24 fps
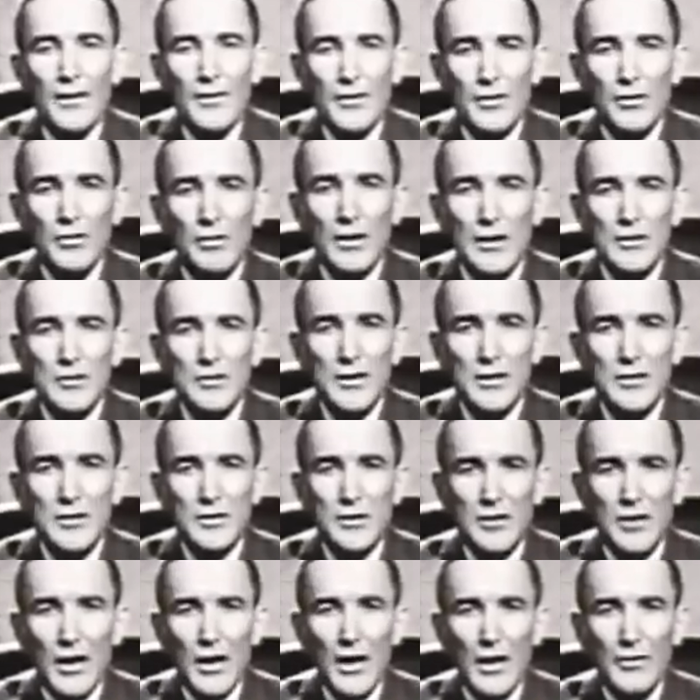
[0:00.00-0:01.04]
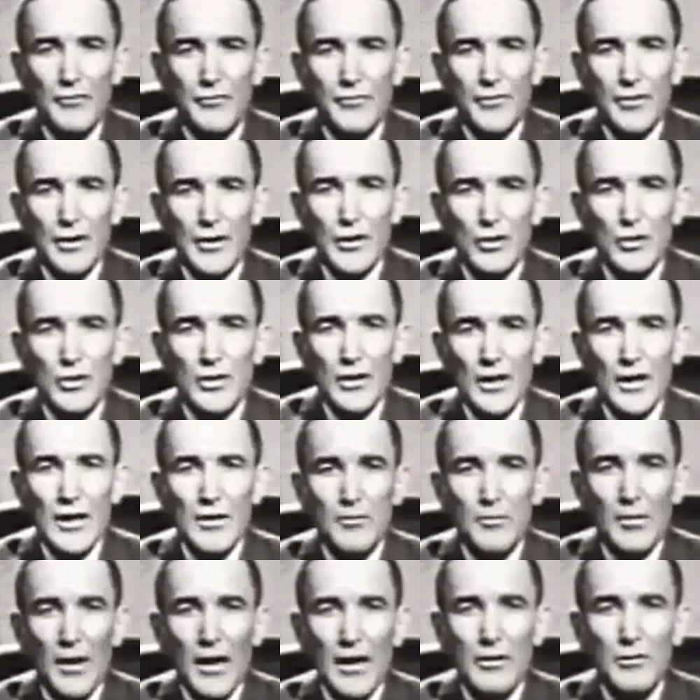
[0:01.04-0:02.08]
The USS Guardfish
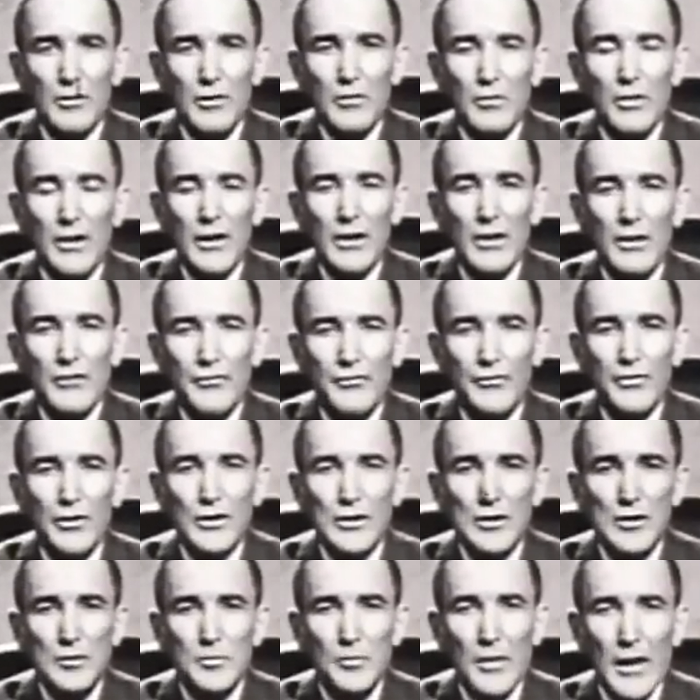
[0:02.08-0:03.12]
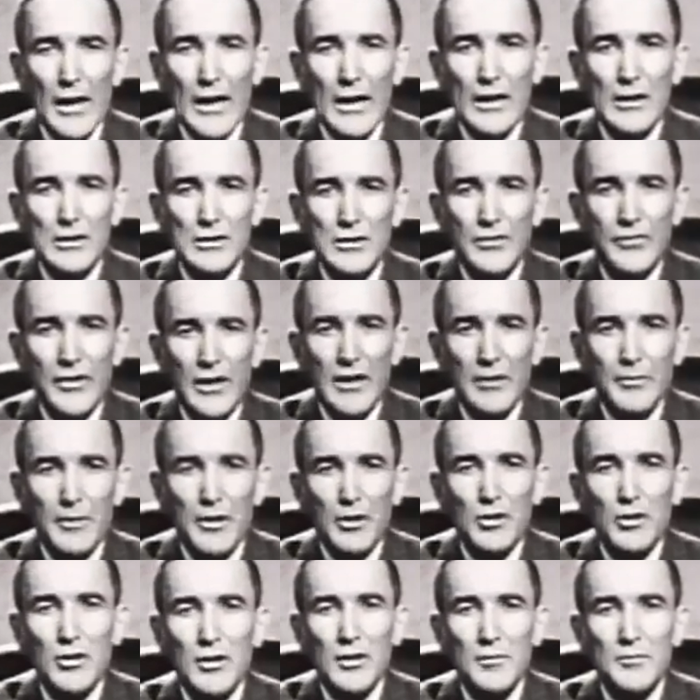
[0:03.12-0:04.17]
came back with one of the fullest bags of
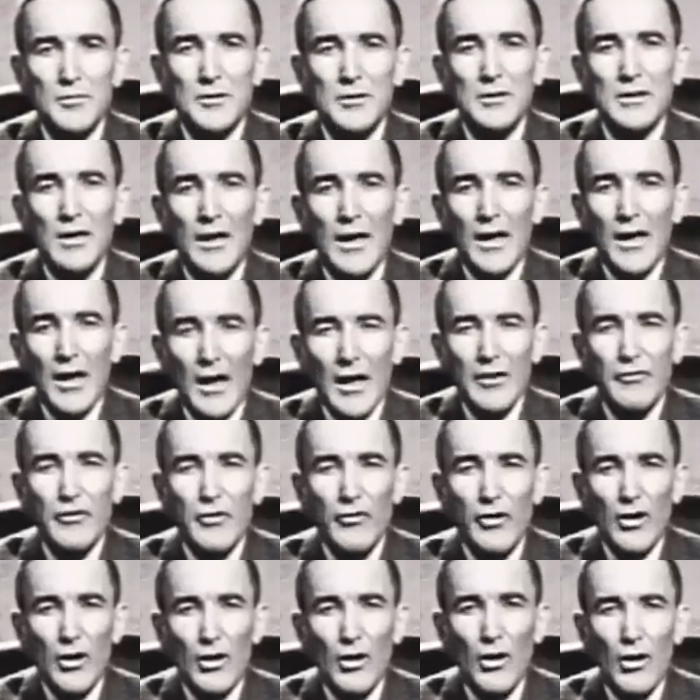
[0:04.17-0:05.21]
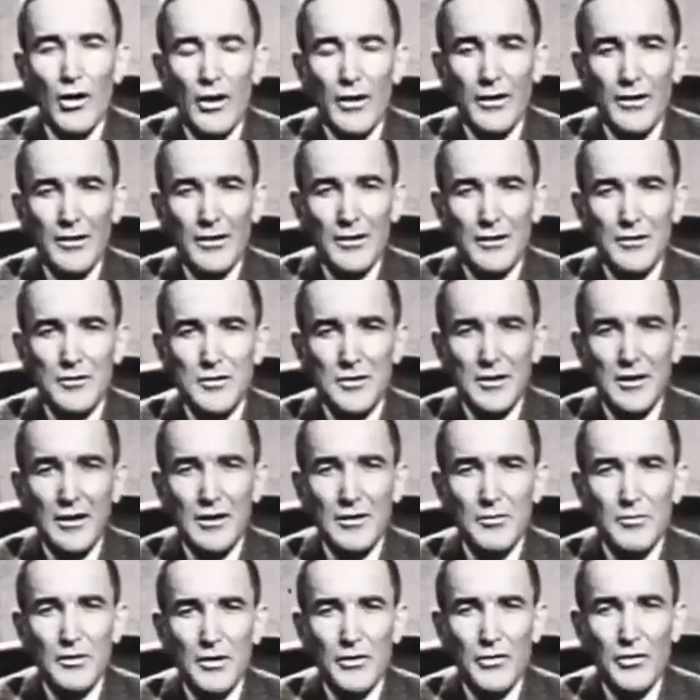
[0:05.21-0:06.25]
enemy ships ever recorded on a
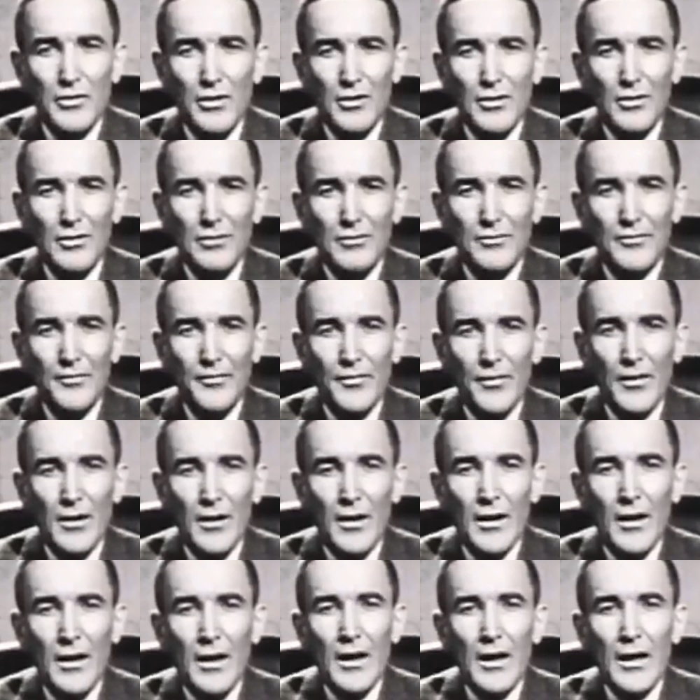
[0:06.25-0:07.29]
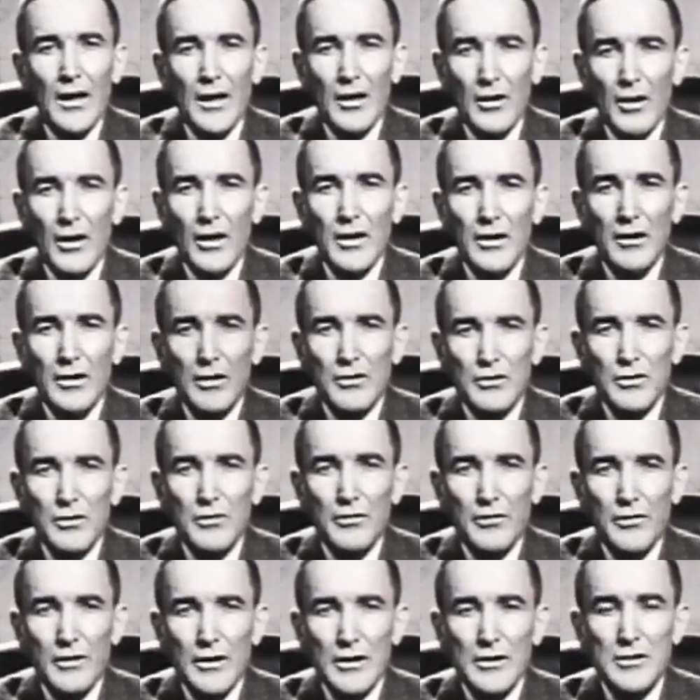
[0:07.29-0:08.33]
single patrol. In order to
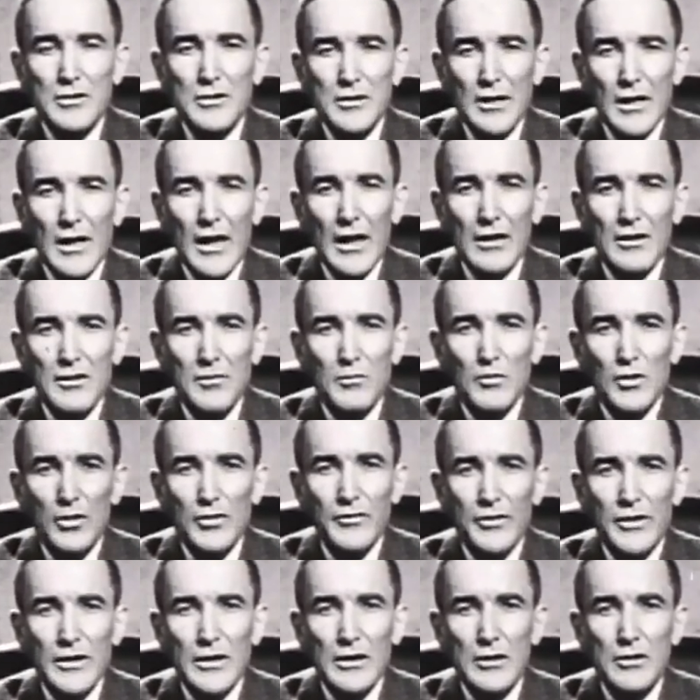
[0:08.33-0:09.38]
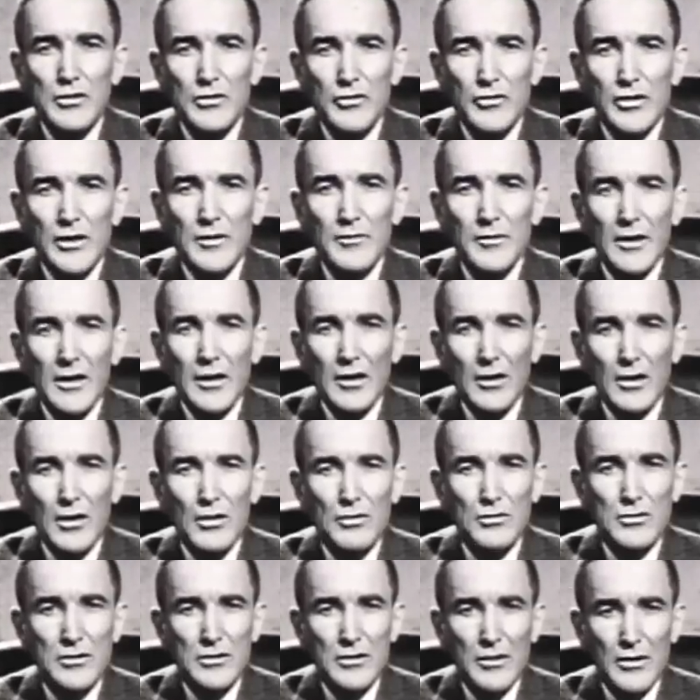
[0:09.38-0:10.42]
do this, they had to move in extremely
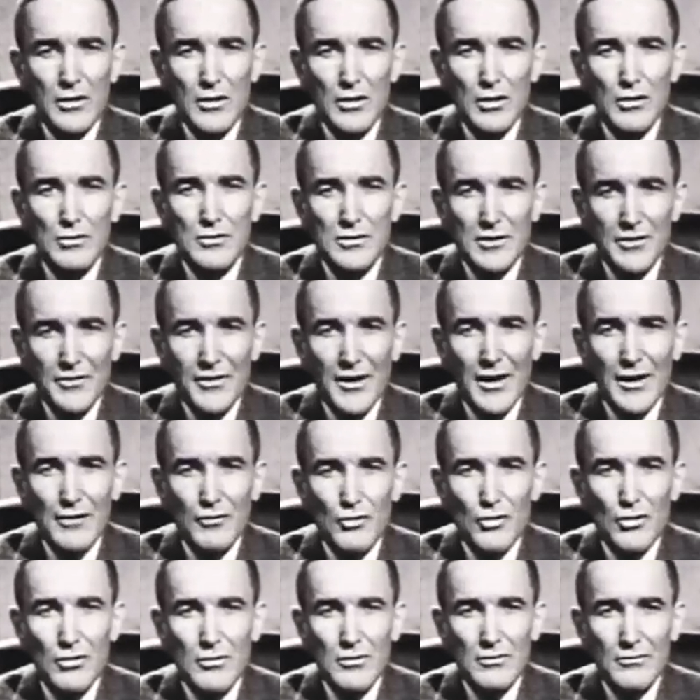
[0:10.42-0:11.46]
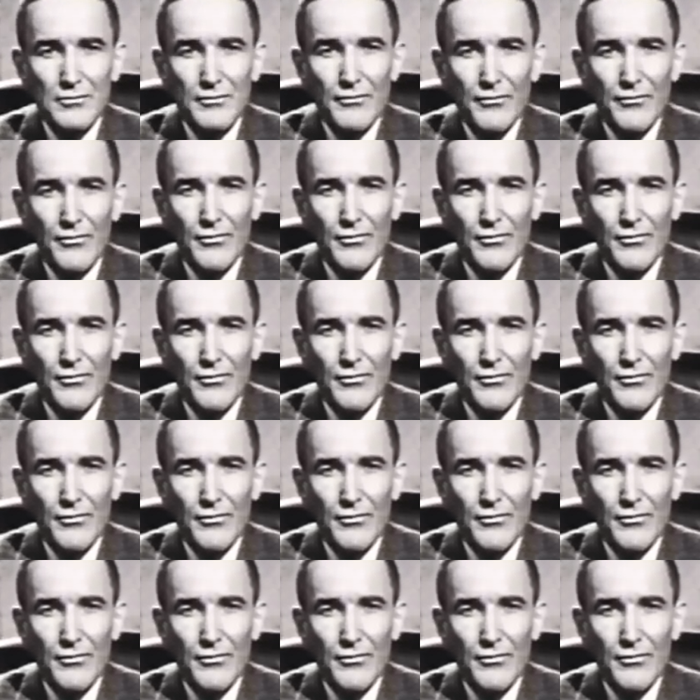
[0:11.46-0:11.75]
close to the coast of Honshu.